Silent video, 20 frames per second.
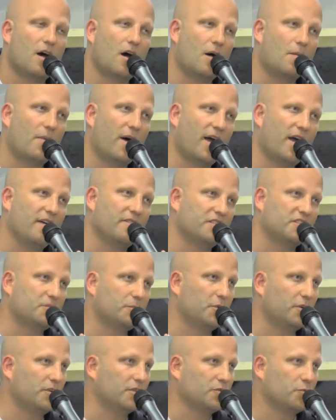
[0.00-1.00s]
Um, I have
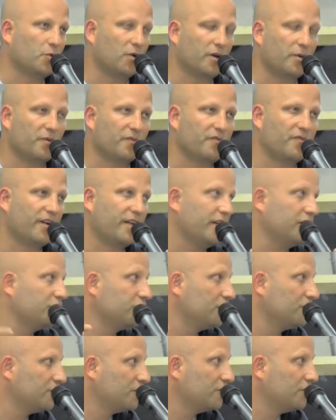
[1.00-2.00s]
experience working with
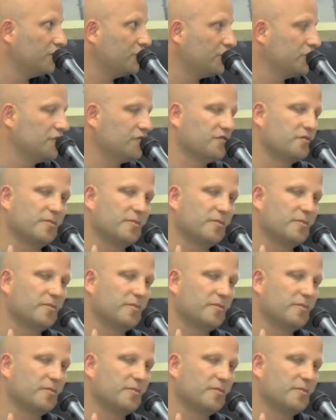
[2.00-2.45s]
financial institutions